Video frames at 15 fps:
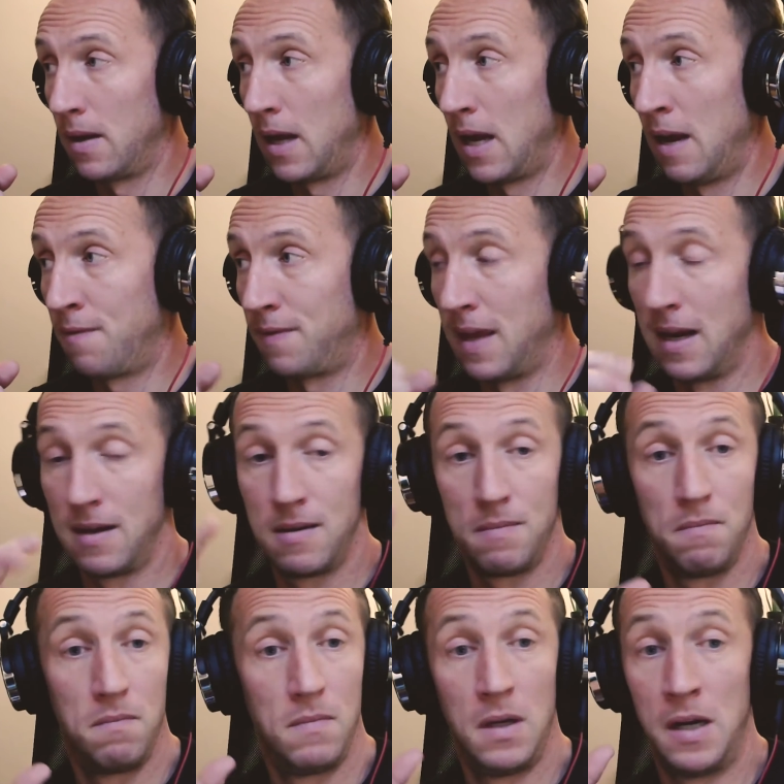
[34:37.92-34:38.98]
If they'd
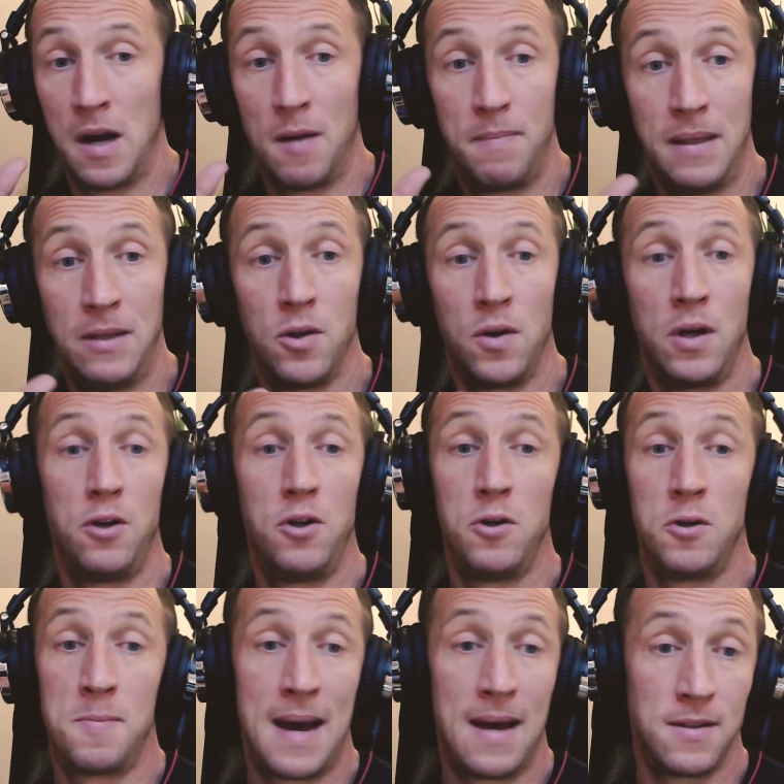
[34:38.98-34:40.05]
been doing a
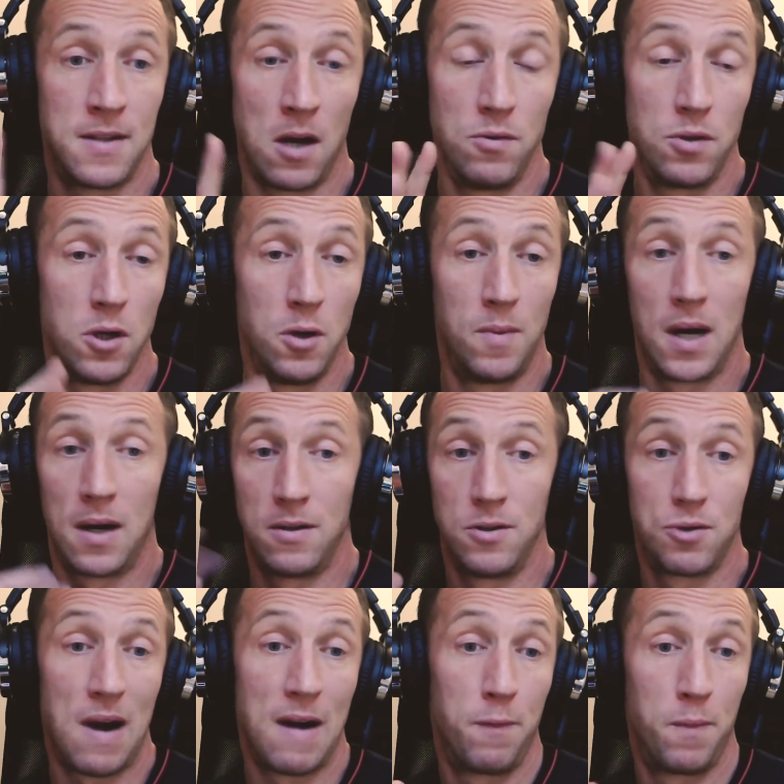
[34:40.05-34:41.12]
huge amount of zone 2 work and
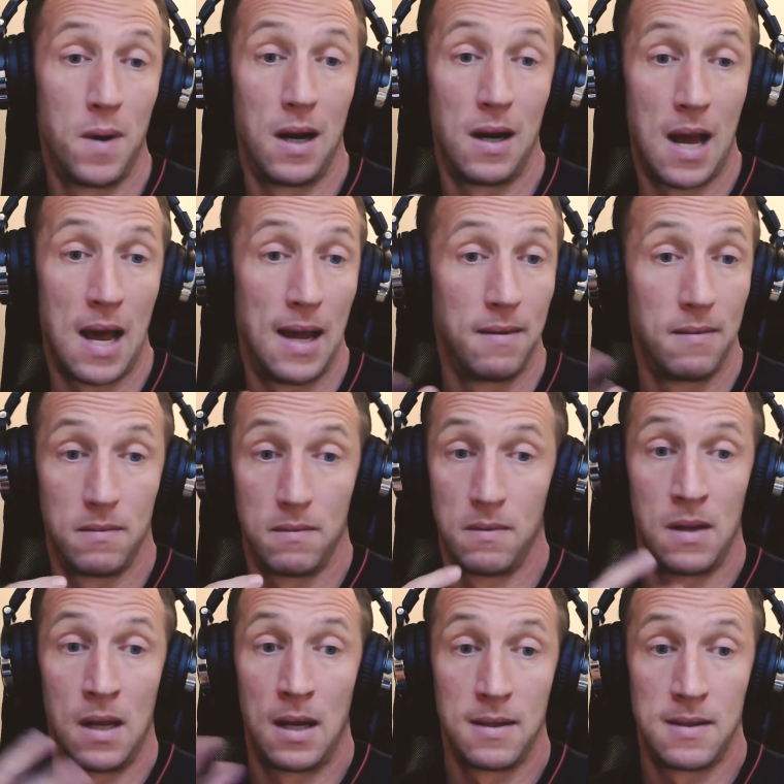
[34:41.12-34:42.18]
strength work, like
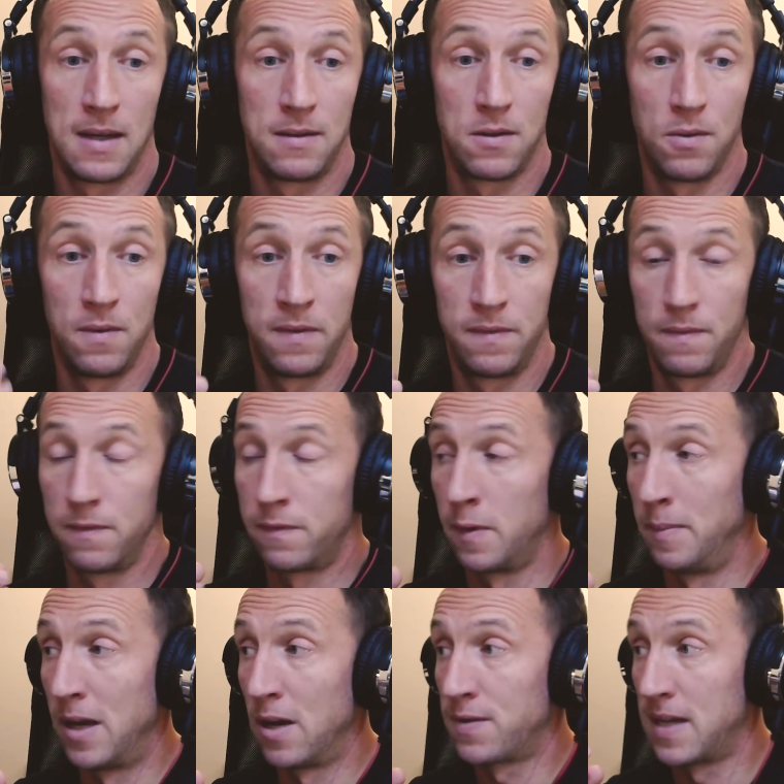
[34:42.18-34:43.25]
I said, sort of from
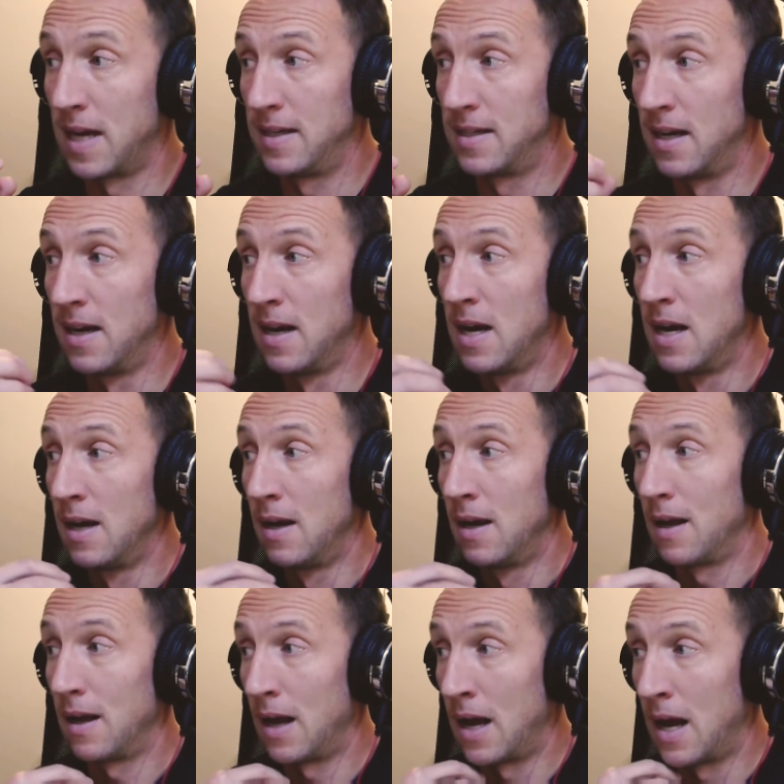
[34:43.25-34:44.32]
the off season,
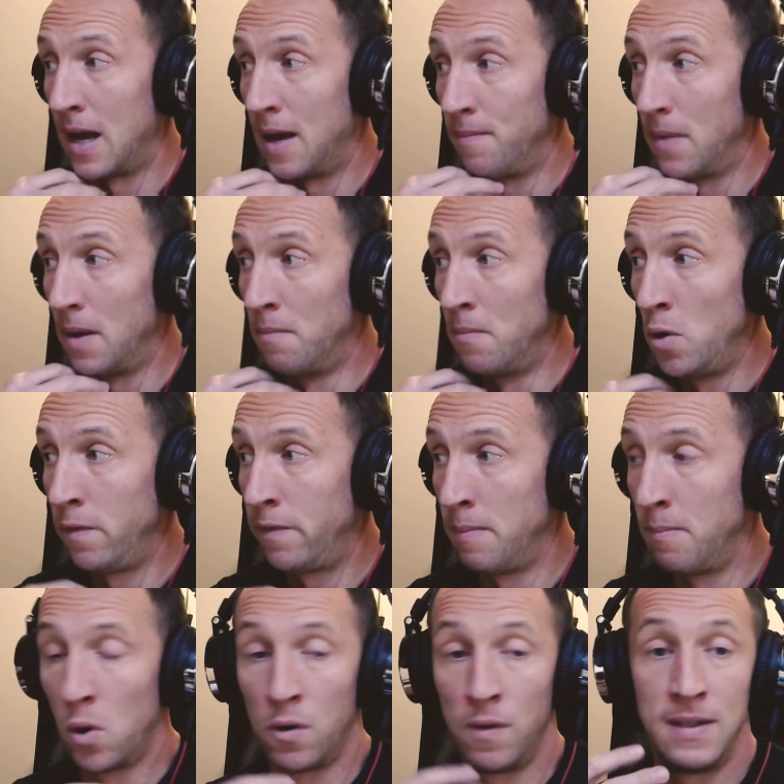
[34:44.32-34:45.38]
moving
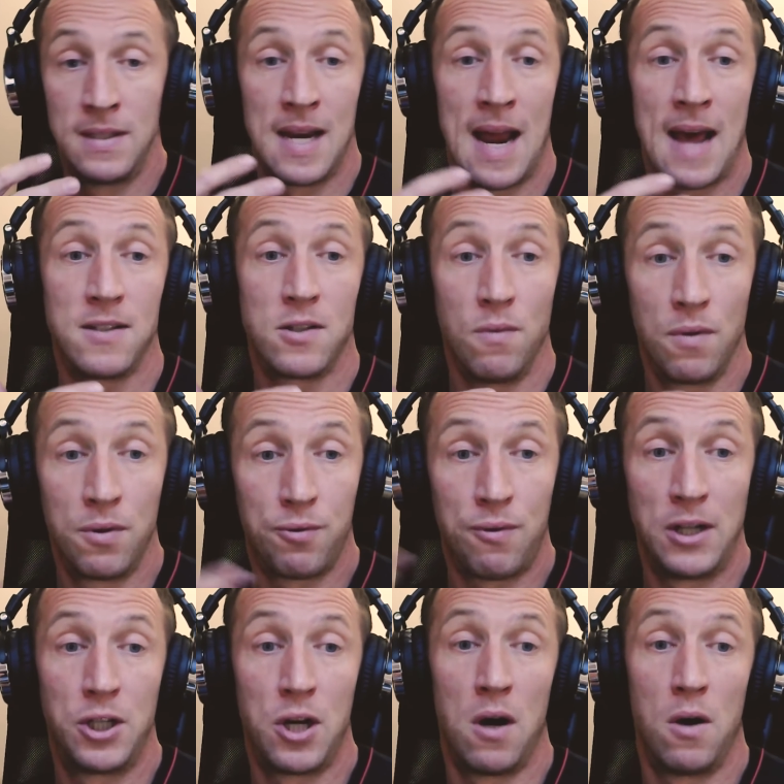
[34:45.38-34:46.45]
more into that sort of
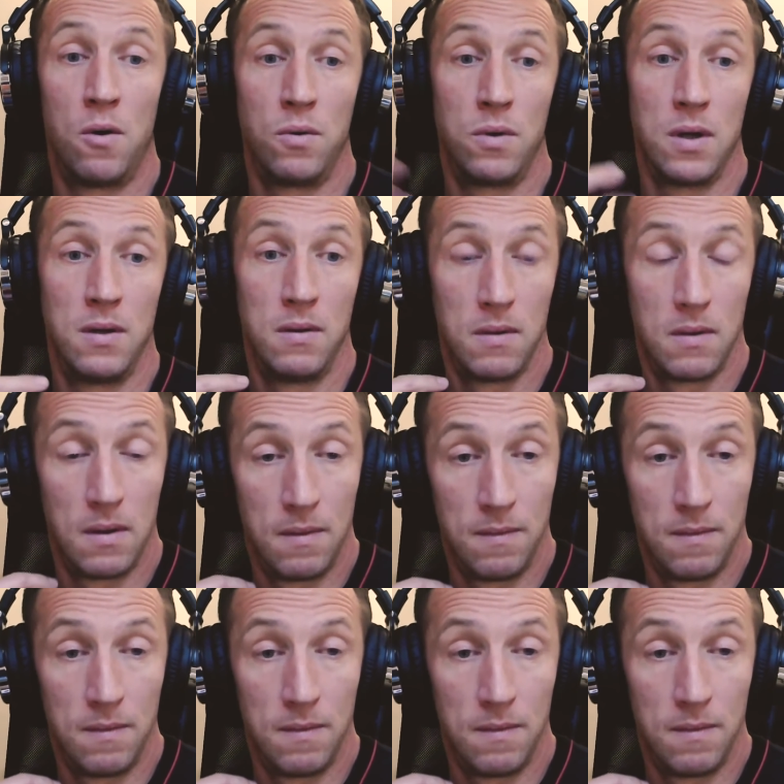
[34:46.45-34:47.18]
threshold and